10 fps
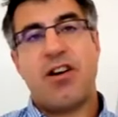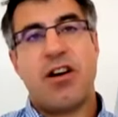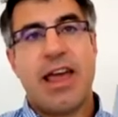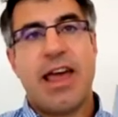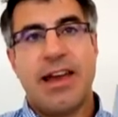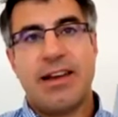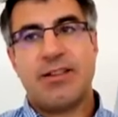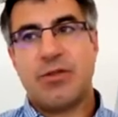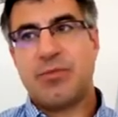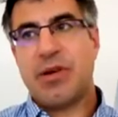start getting
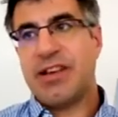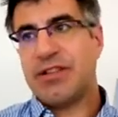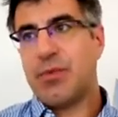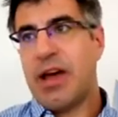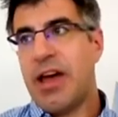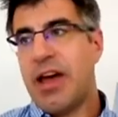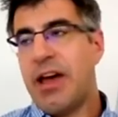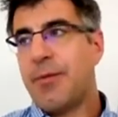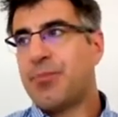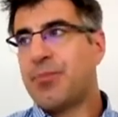into a space
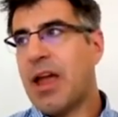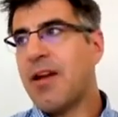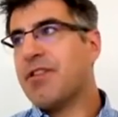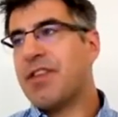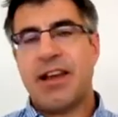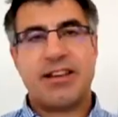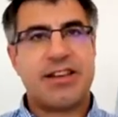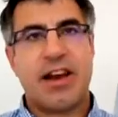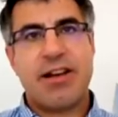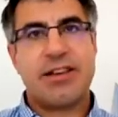where everything
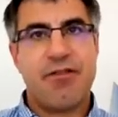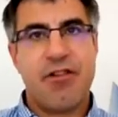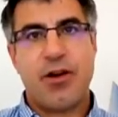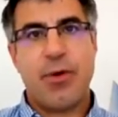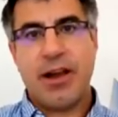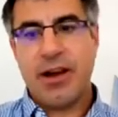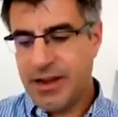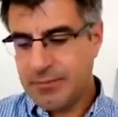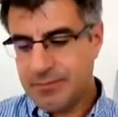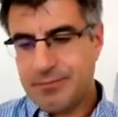accelerates very
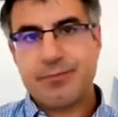quickly.